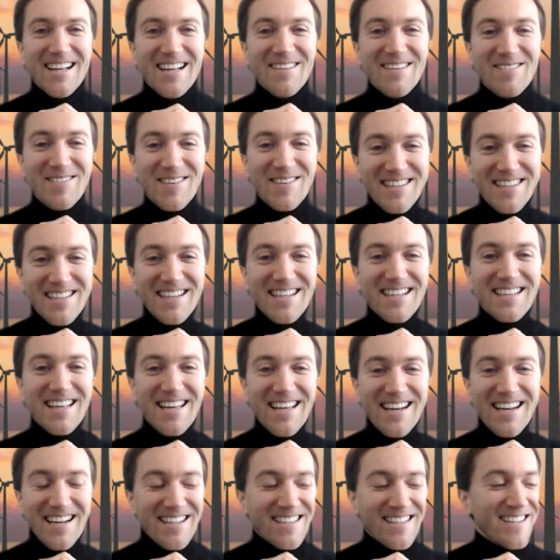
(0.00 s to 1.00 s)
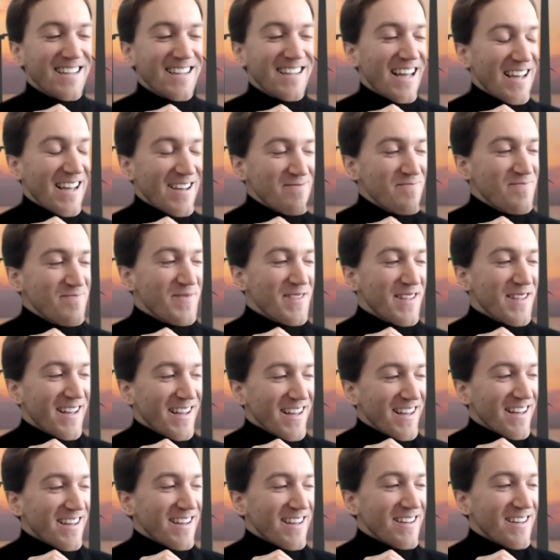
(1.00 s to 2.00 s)
Facilitating the game,
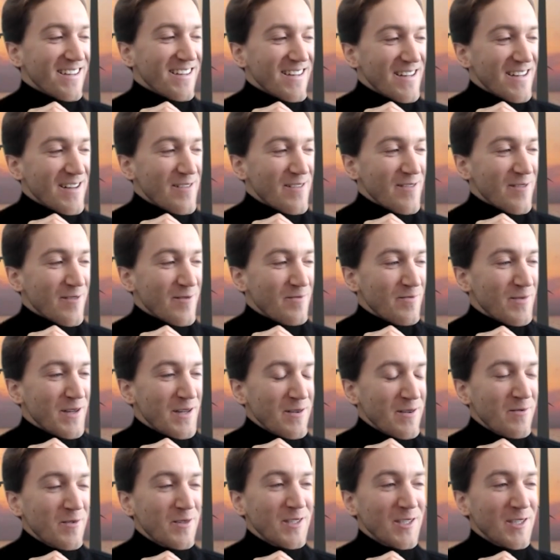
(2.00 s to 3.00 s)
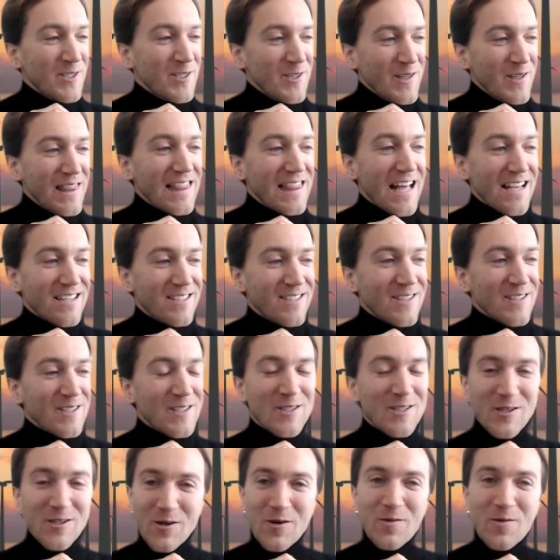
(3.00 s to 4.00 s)
but it was a good lesson.
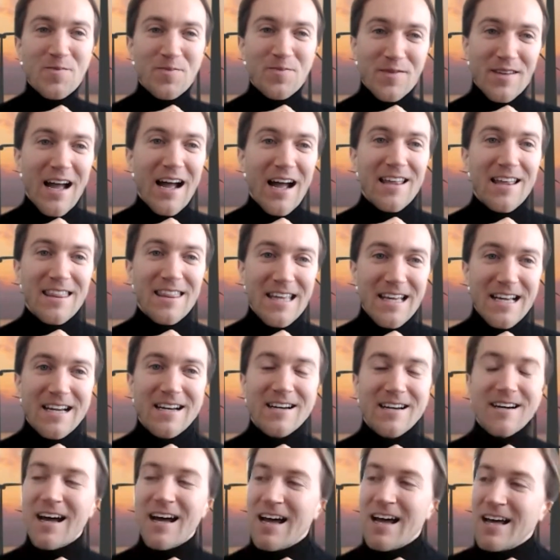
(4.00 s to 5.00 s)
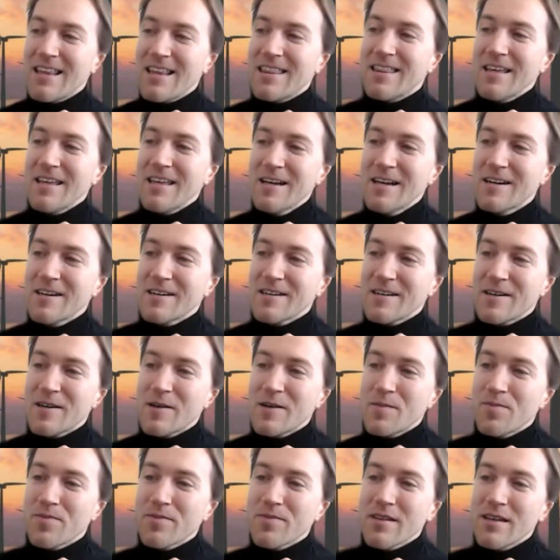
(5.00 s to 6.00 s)
So I think
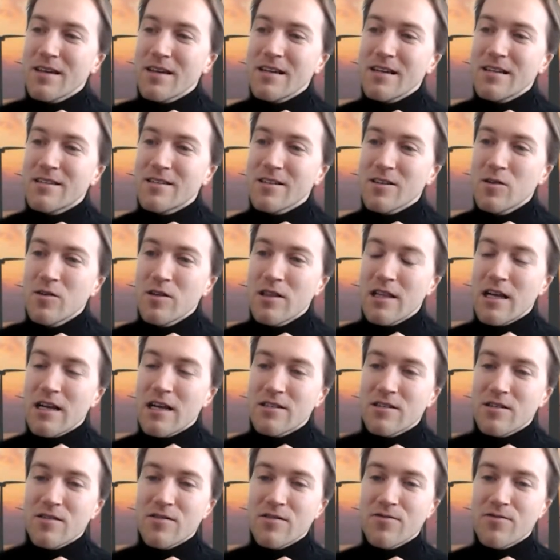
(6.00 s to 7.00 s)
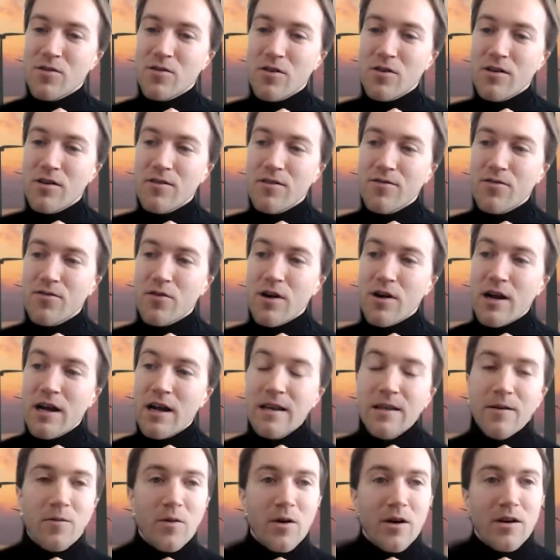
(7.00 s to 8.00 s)
it's a good lesson for
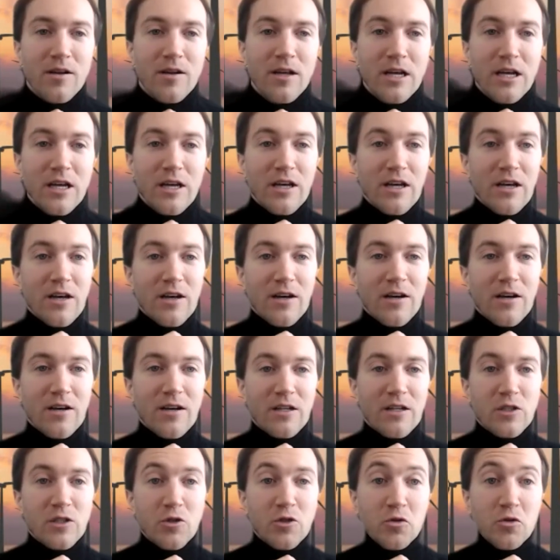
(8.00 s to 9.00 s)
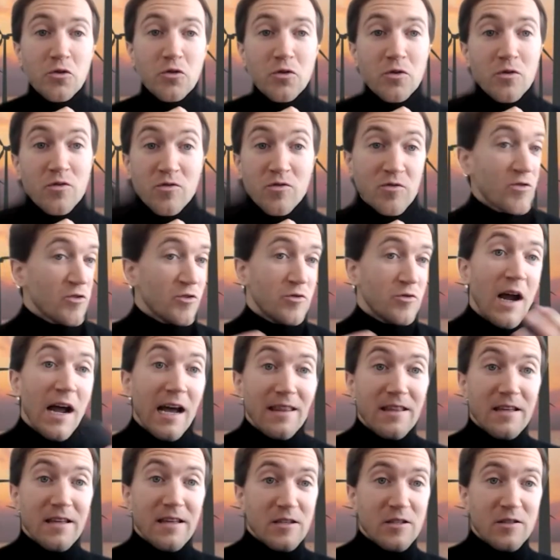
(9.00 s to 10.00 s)
anyone to try
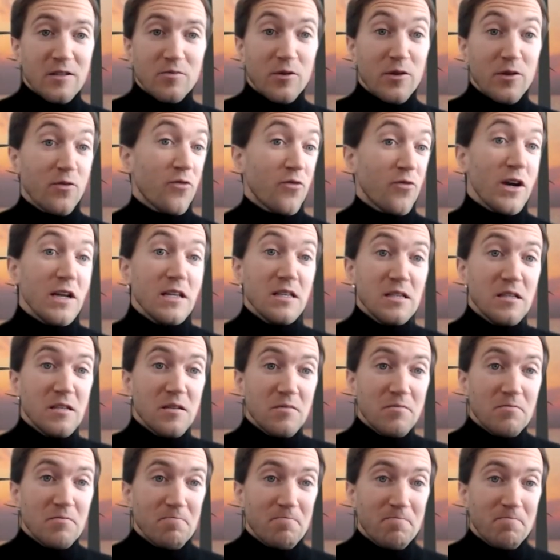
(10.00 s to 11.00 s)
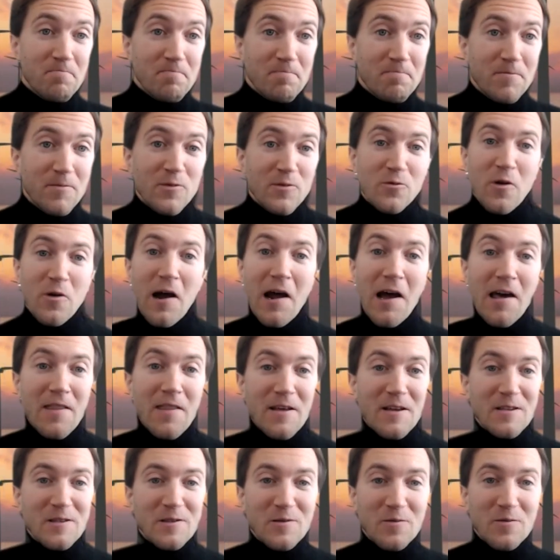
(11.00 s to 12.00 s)
this with friends, try
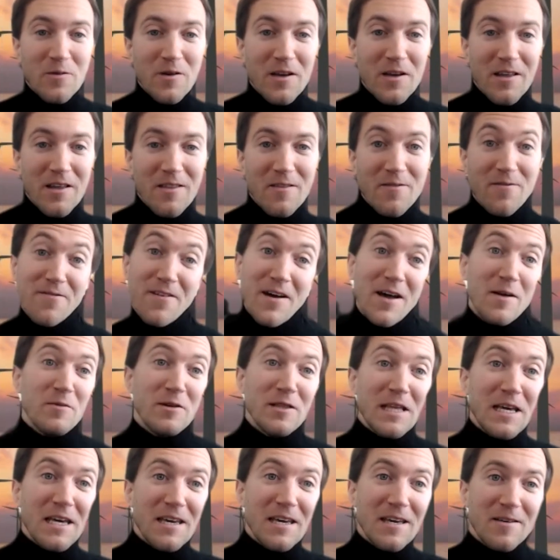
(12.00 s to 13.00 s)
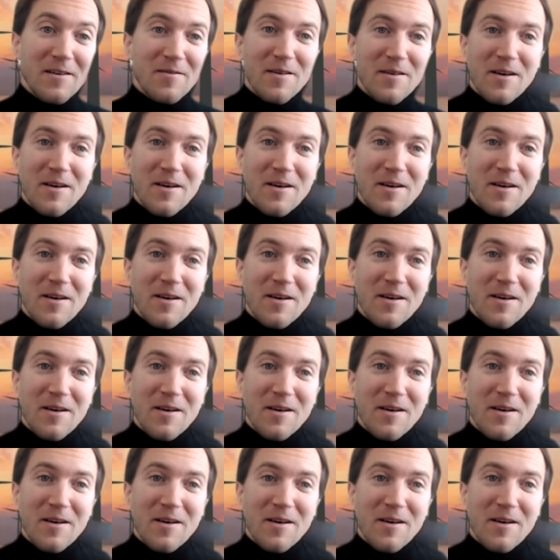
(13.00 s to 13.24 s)
this with family,